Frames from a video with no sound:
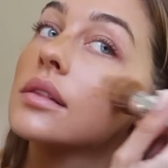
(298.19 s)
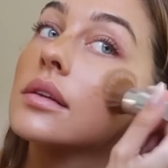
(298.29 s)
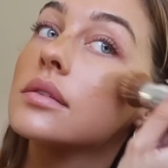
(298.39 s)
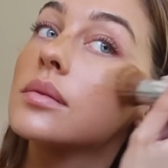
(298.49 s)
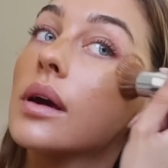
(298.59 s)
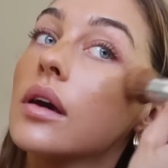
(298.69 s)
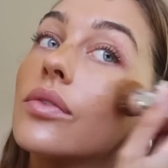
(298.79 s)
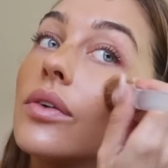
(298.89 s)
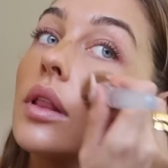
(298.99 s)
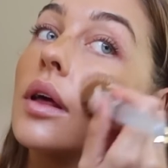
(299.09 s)
This way I
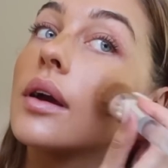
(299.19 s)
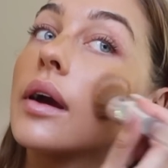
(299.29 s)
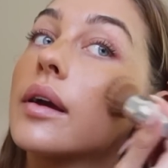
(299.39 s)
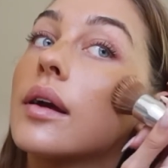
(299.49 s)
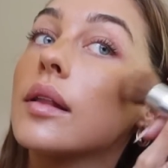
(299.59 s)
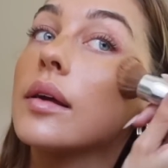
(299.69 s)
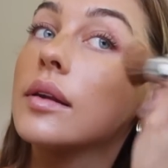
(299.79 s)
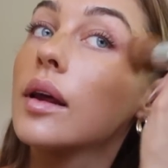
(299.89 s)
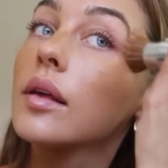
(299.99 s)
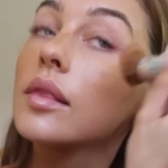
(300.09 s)
feel like I can
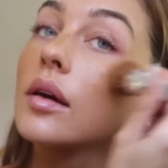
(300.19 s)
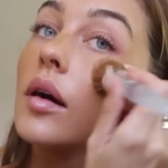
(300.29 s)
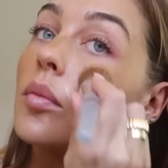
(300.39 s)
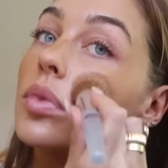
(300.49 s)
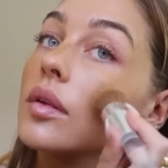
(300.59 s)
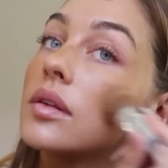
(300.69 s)
clean anything up with